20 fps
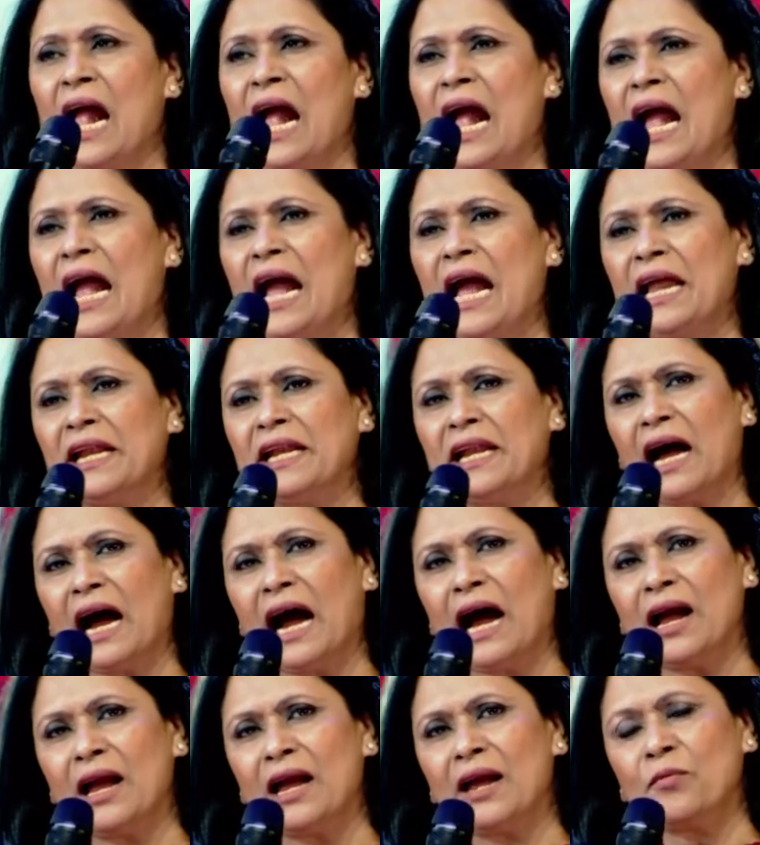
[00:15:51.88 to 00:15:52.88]
And
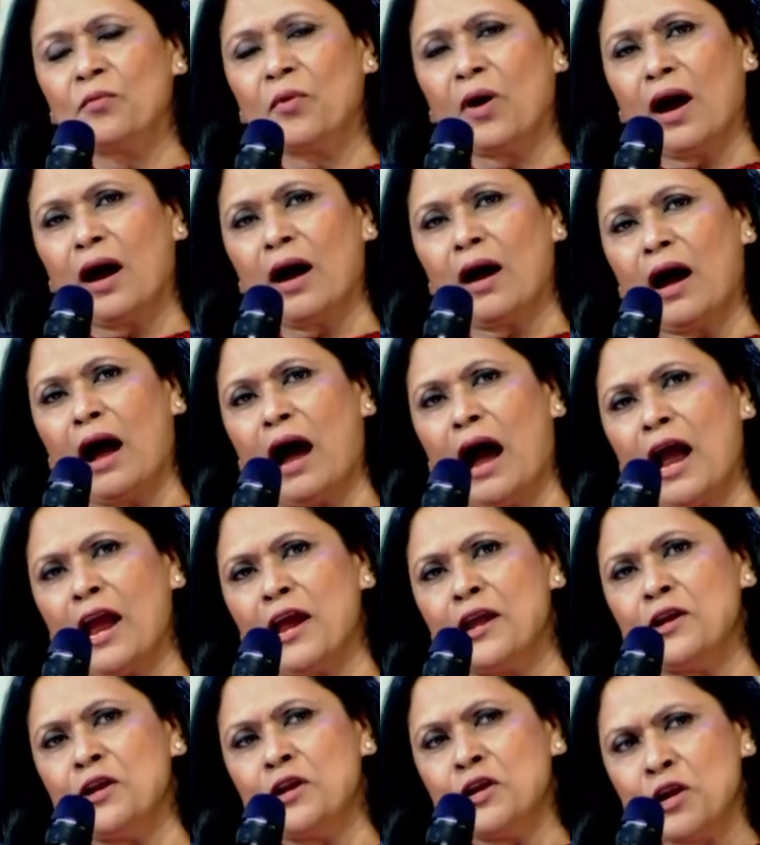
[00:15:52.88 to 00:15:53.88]
I,
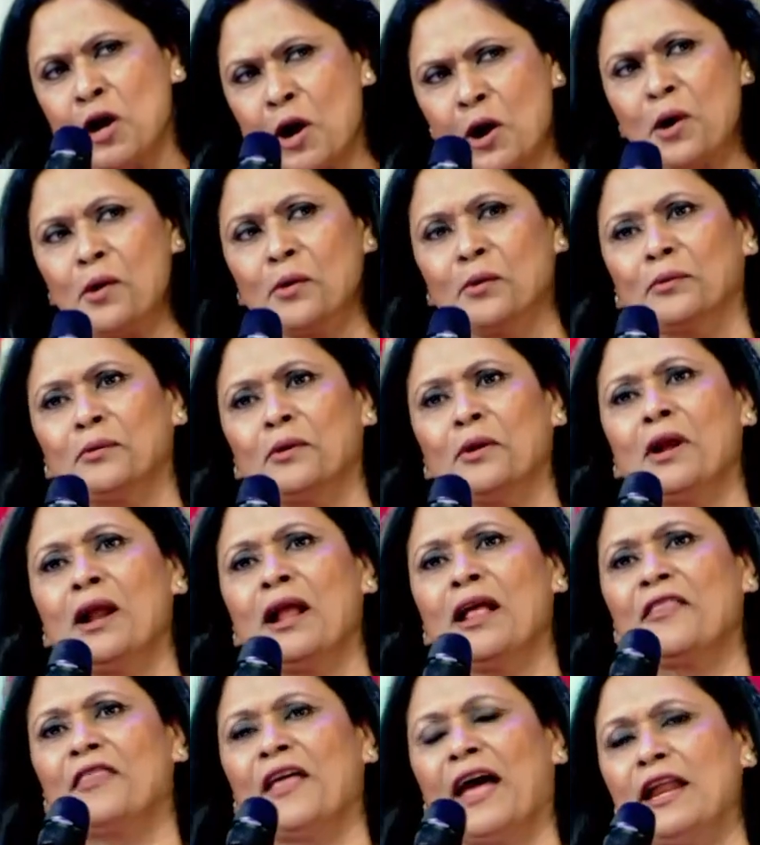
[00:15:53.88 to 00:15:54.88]
I know
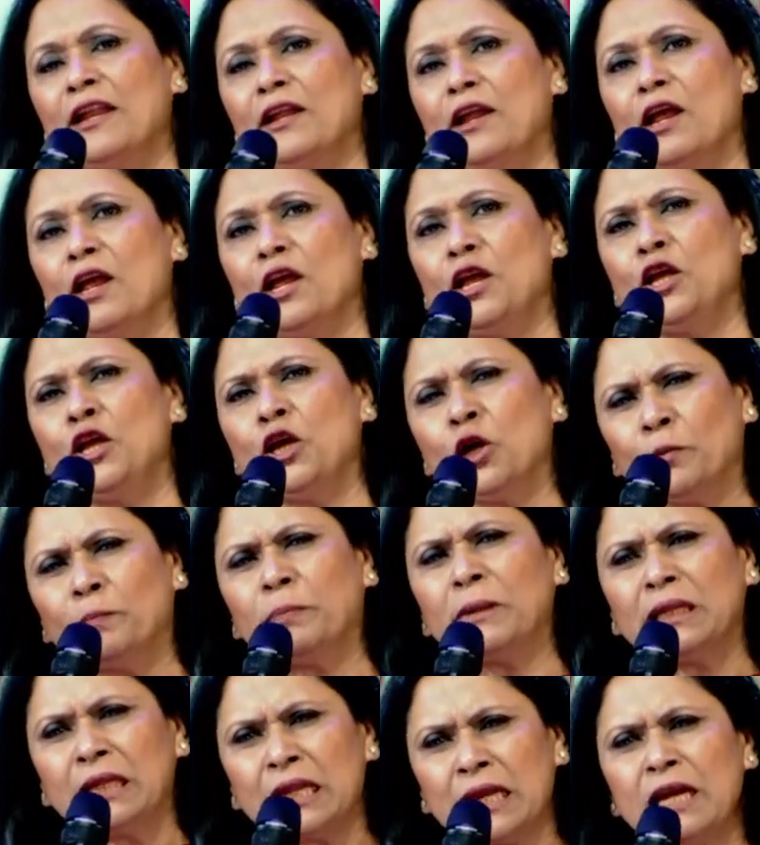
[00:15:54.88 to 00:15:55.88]
that you
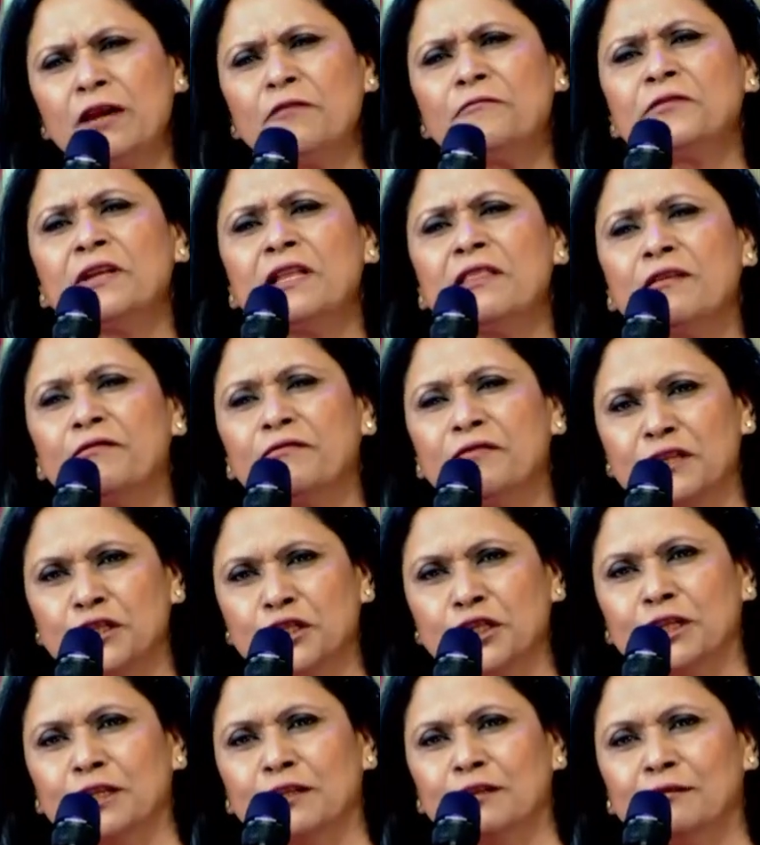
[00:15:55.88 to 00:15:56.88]
believed in the
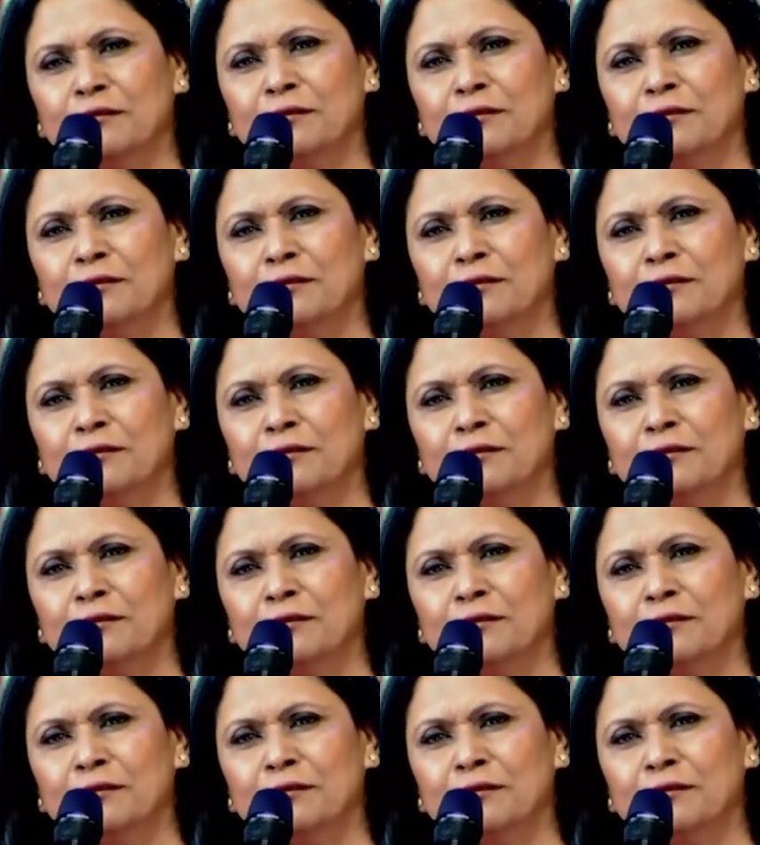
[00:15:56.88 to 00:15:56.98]
vision.